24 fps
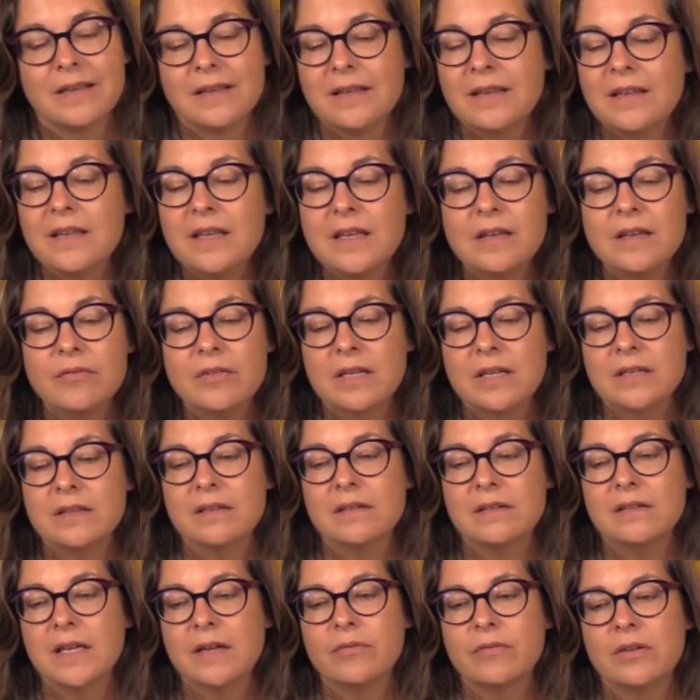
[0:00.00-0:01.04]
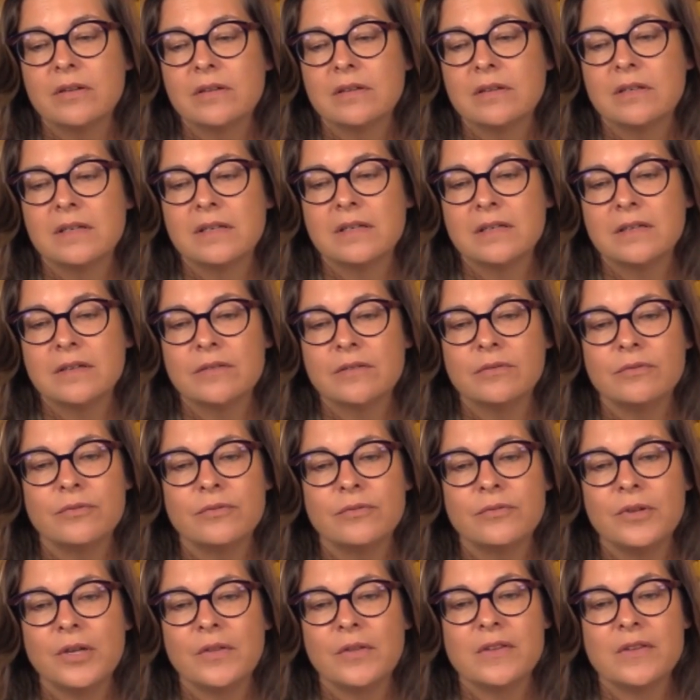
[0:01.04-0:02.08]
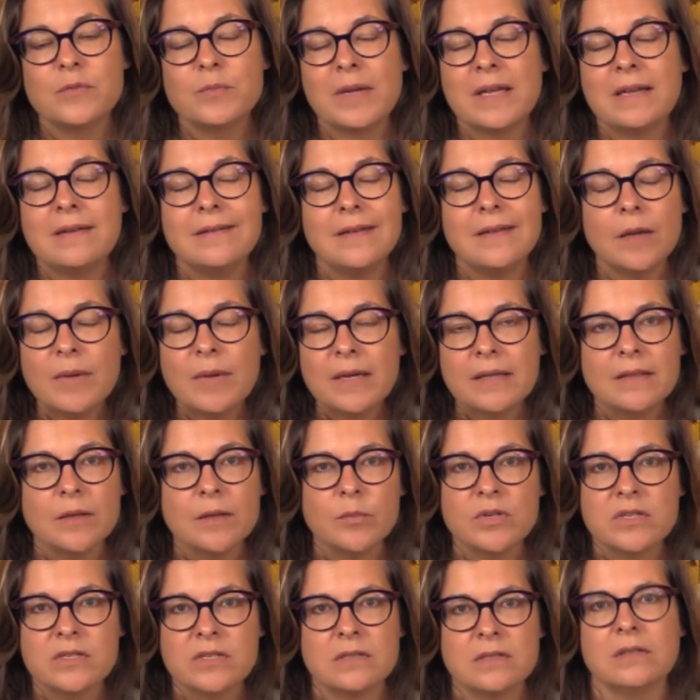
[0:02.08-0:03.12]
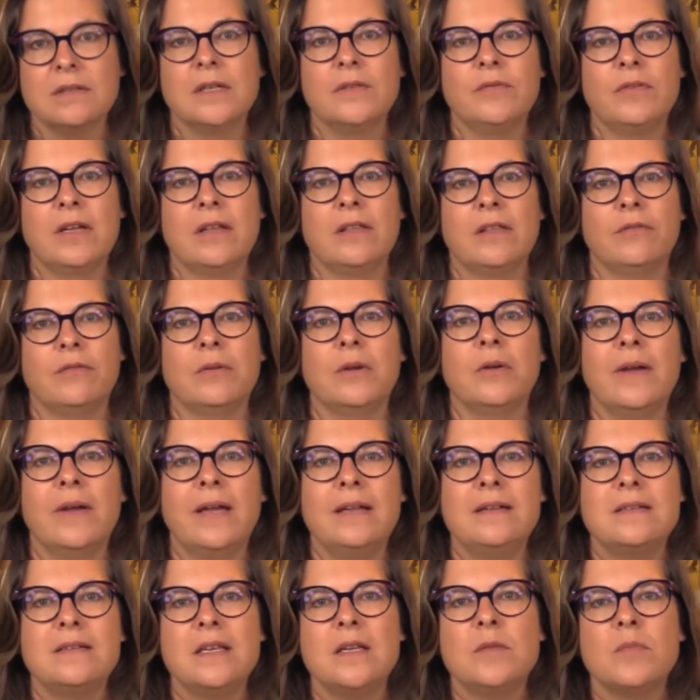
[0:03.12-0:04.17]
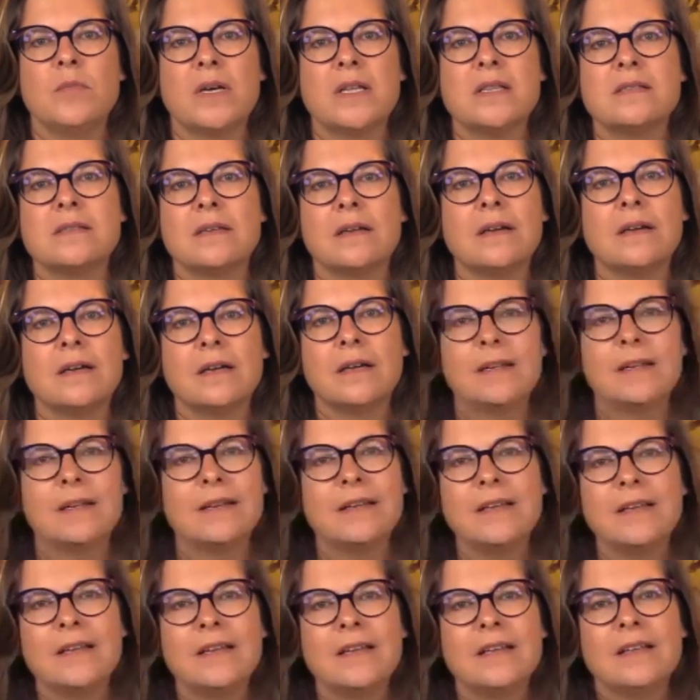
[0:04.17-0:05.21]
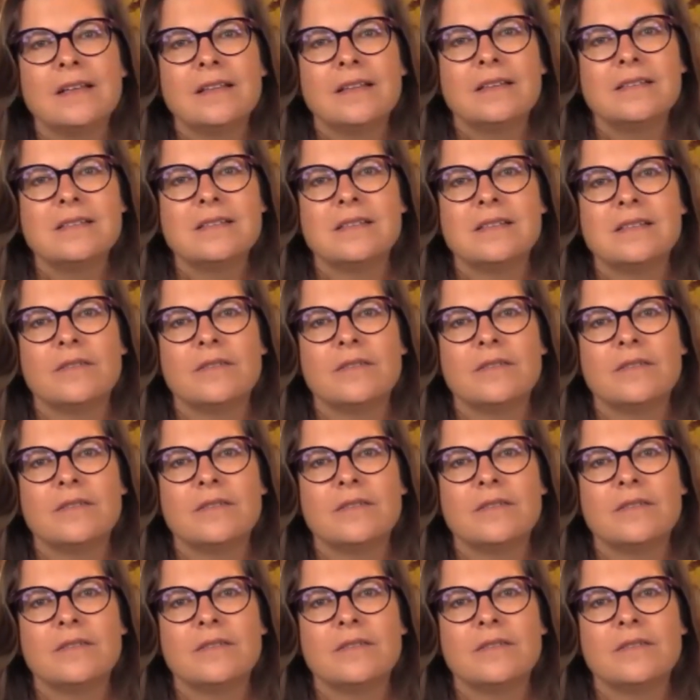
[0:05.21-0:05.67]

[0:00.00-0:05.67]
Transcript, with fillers: even at the level of this pandemic that we're still living through, 18 months on, this is a